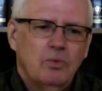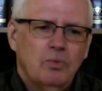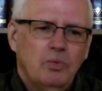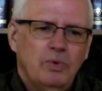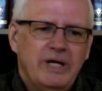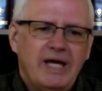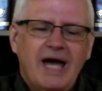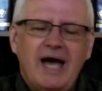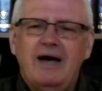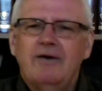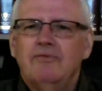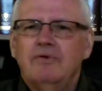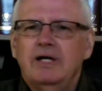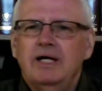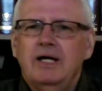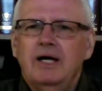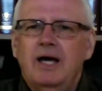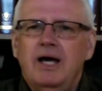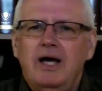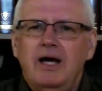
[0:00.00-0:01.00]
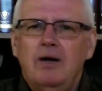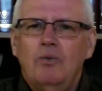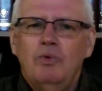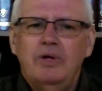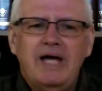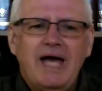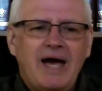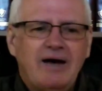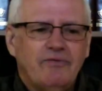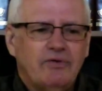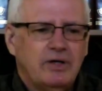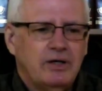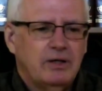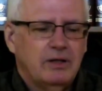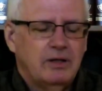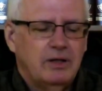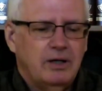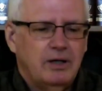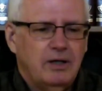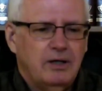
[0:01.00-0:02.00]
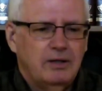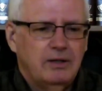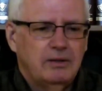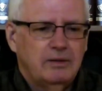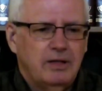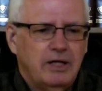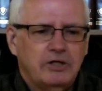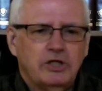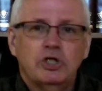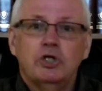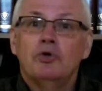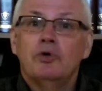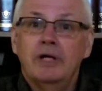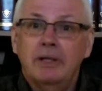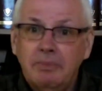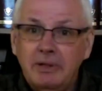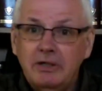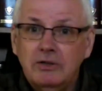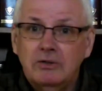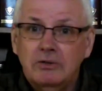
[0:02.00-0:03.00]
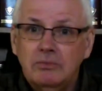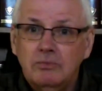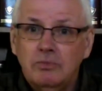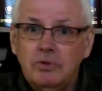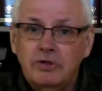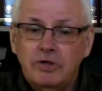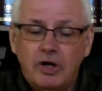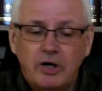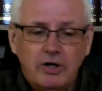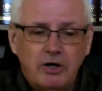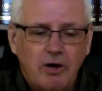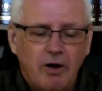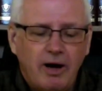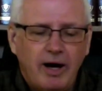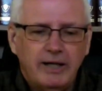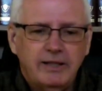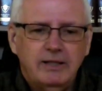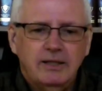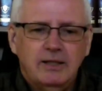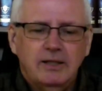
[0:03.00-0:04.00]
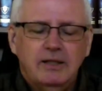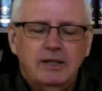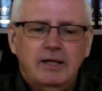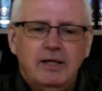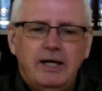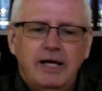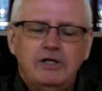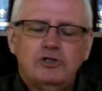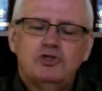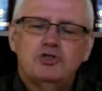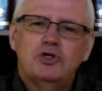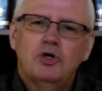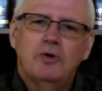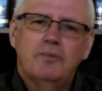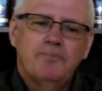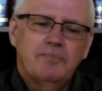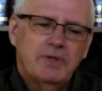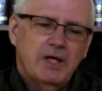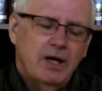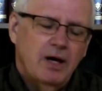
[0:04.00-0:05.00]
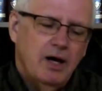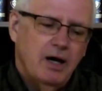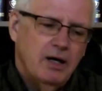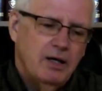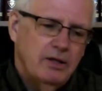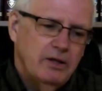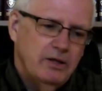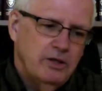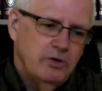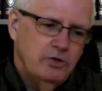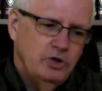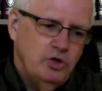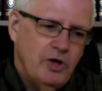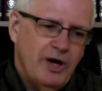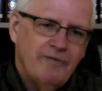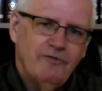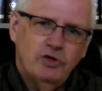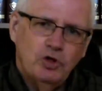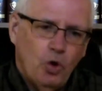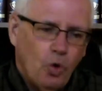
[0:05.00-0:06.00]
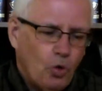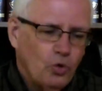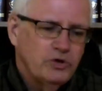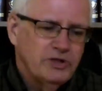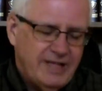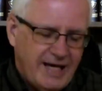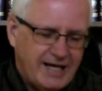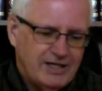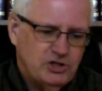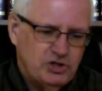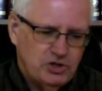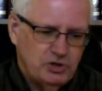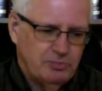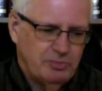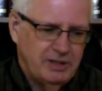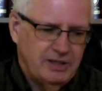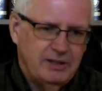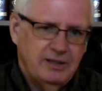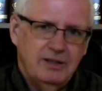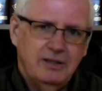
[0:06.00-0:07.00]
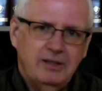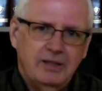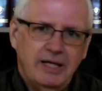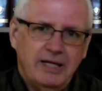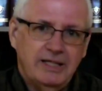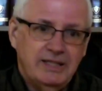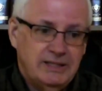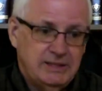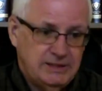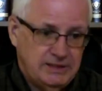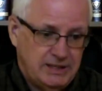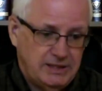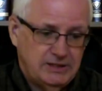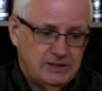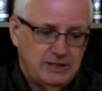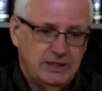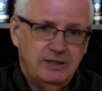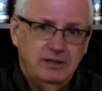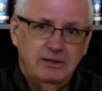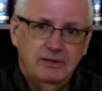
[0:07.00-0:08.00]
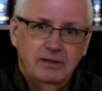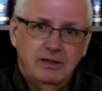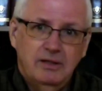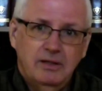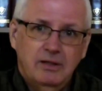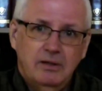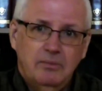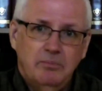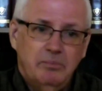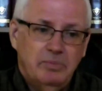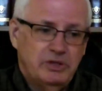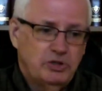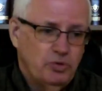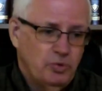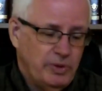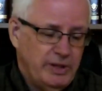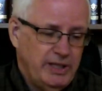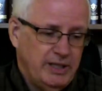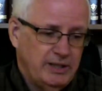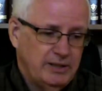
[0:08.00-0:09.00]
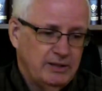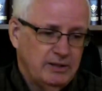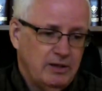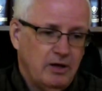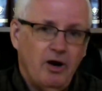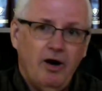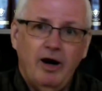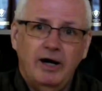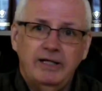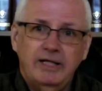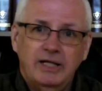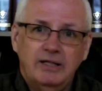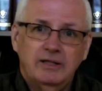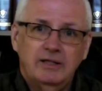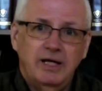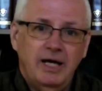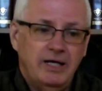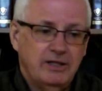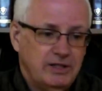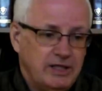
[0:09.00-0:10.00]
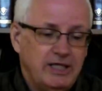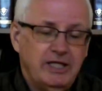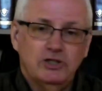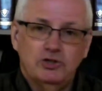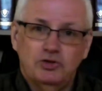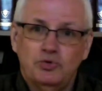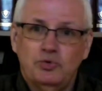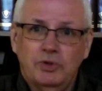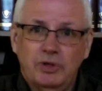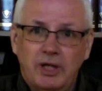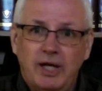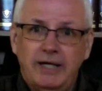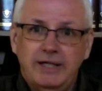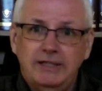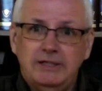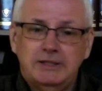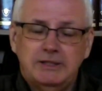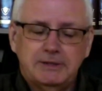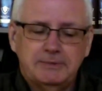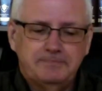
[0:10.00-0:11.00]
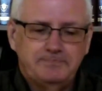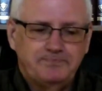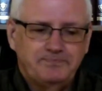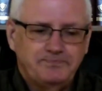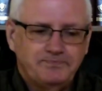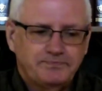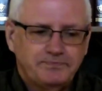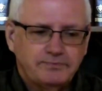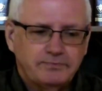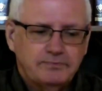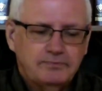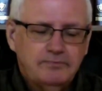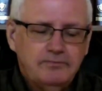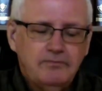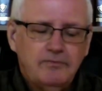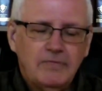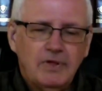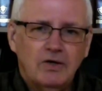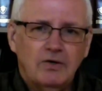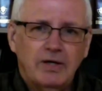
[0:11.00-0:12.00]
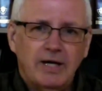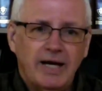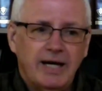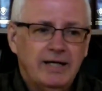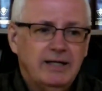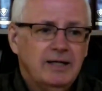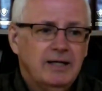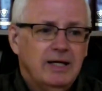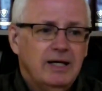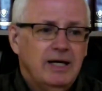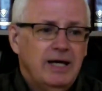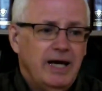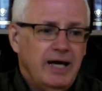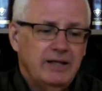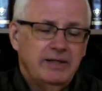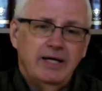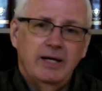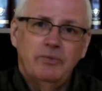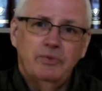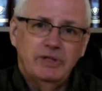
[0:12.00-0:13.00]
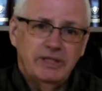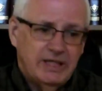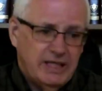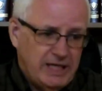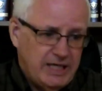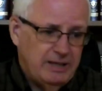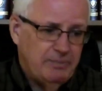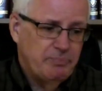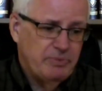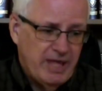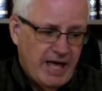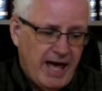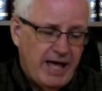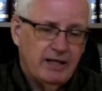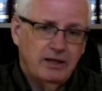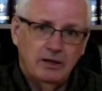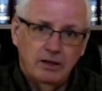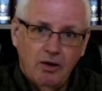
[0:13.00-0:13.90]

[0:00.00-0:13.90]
we have a we have a, a, an agreement with our God, and so you have an Old Testament that existed between God and, and the Israelites. Okay, and they were to keep that